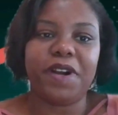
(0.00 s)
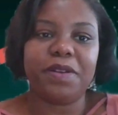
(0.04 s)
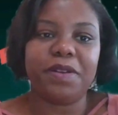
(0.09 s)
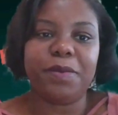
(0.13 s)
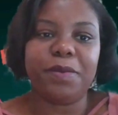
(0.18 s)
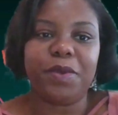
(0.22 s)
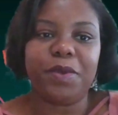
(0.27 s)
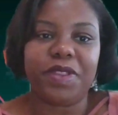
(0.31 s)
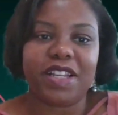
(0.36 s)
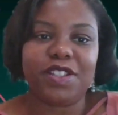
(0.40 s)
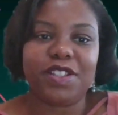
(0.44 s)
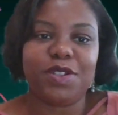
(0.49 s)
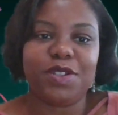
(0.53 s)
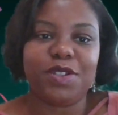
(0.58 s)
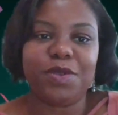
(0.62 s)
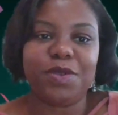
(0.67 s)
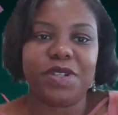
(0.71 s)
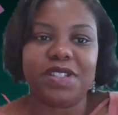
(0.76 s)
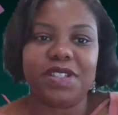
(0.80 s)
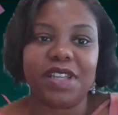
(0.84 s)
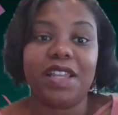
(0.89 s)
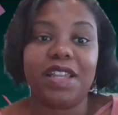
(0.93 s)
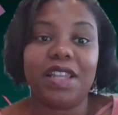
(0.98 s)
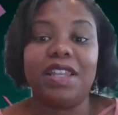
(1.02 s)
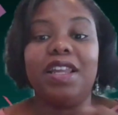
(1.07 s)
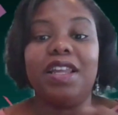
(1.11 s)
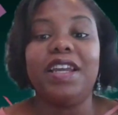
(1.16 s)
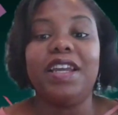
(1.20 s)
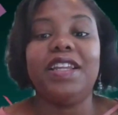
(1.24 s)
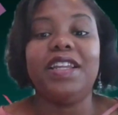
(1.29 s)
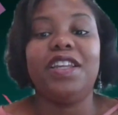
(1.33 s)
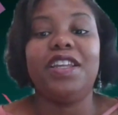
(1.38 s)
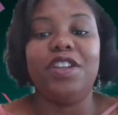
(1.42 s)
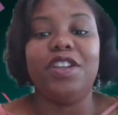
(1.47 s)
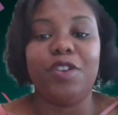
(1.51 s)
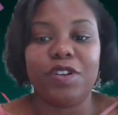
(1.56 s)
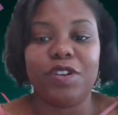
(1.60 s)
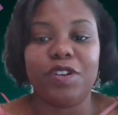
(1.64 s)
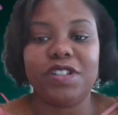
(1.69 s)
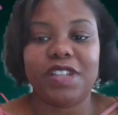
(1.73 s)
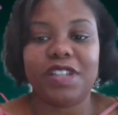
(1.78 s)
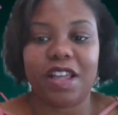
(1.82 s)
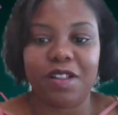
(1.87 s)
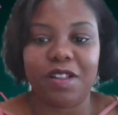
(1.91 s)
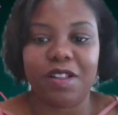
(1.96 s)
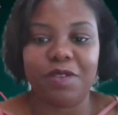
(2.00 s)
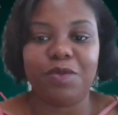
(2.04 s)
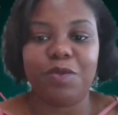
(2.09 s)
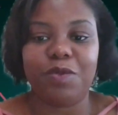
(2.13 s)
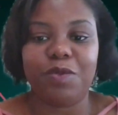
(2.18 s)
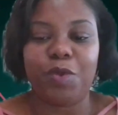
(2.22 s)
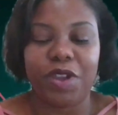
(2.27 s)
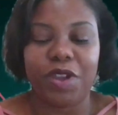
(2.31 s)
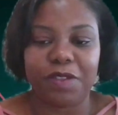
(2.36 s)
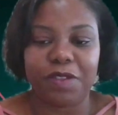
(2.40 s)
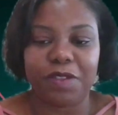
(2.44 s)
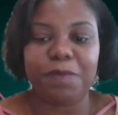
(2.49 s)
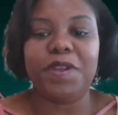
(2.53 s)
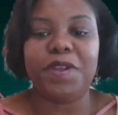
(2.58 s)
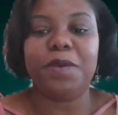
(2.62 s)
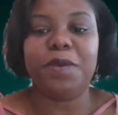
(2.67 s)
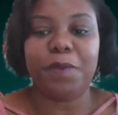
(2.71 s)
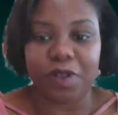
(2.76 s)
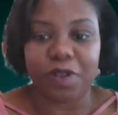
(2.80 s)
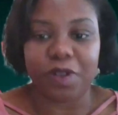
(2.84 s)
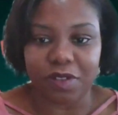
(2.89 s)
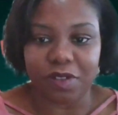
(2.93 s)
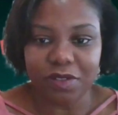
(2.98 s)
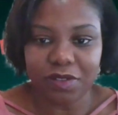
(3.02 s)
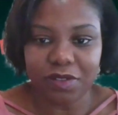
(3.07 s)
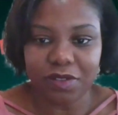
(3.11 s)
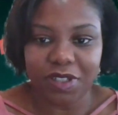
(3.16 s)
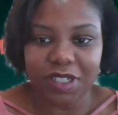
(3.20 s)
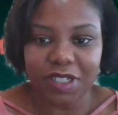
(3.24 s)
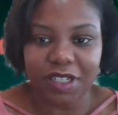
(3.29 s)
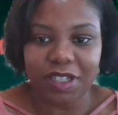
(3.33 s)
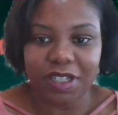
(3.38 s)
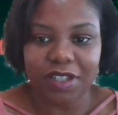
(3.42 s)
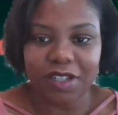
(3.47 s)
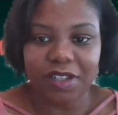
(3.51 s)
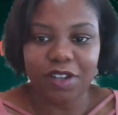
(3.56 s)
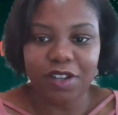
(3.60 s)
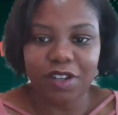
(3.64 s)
that too is aligning yourself with people who